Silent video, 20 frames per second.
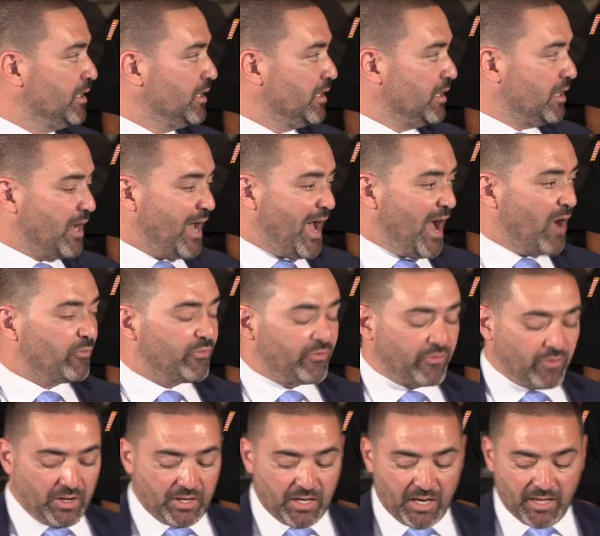out
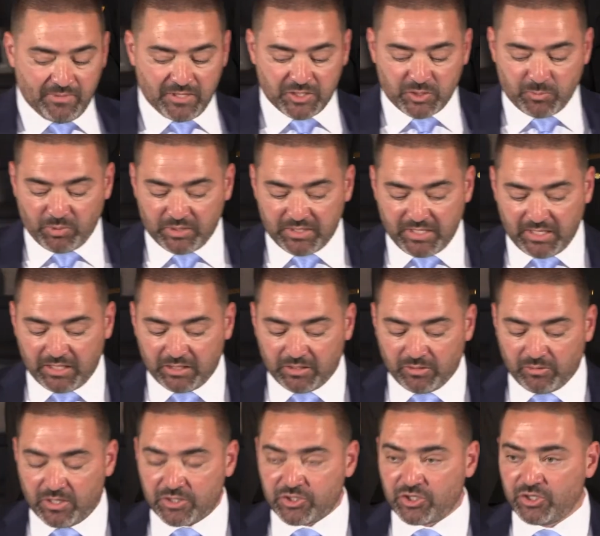front on this
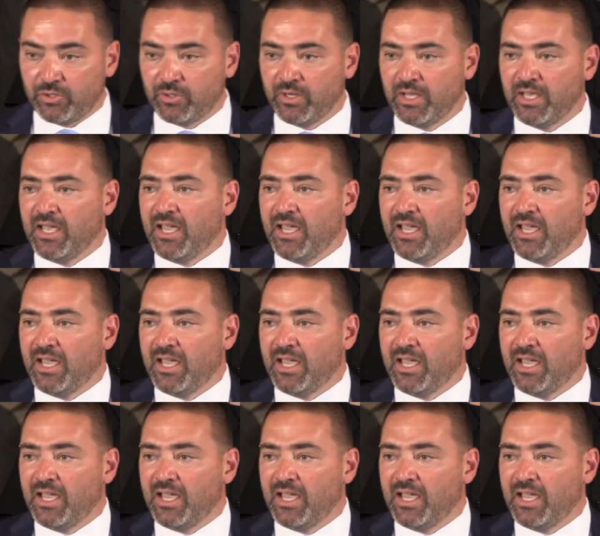particular issue.